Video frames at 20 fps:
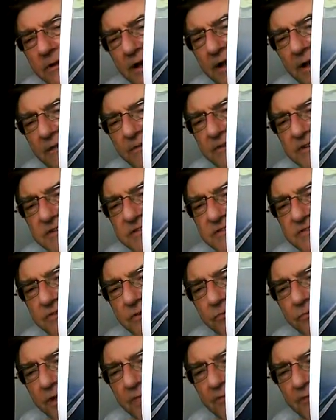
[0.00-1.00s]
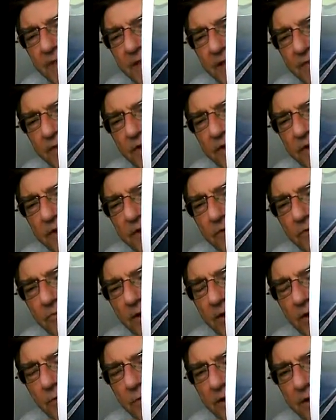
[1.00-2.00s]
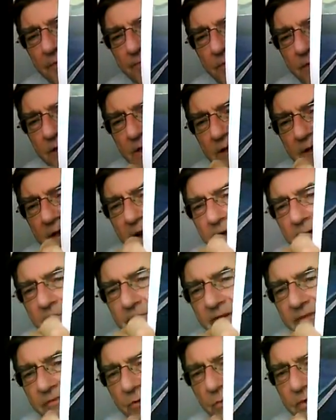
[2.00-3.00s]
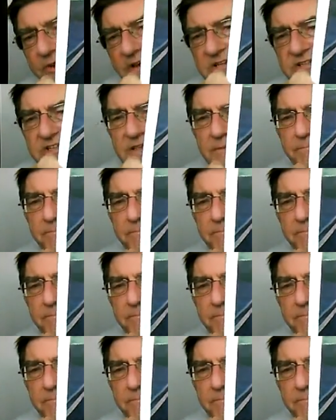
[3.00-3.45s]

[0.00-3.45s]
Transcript: and this is the other railway. If you want to see the